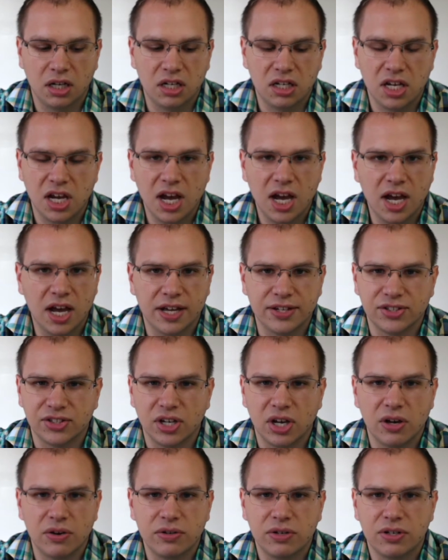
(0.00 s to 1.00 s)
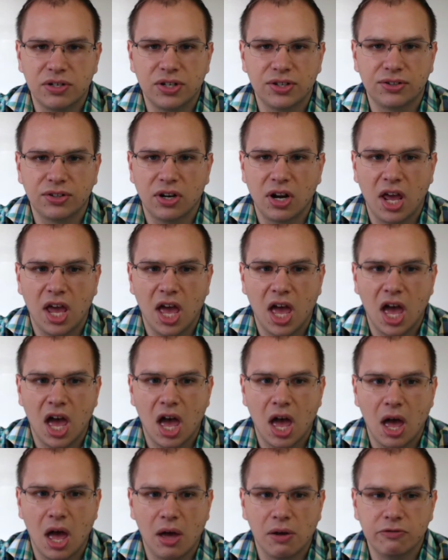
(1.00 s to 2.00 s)
yeah, so you're just going to
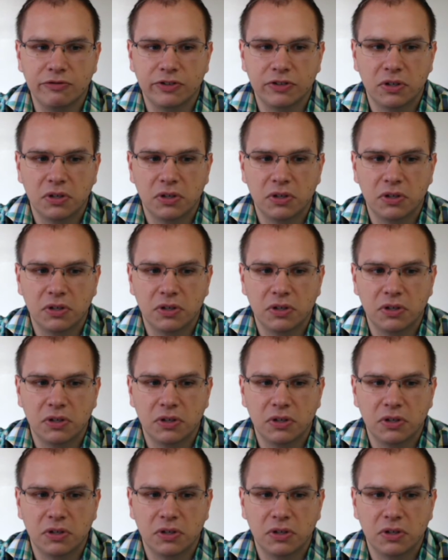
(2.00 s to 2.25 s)
have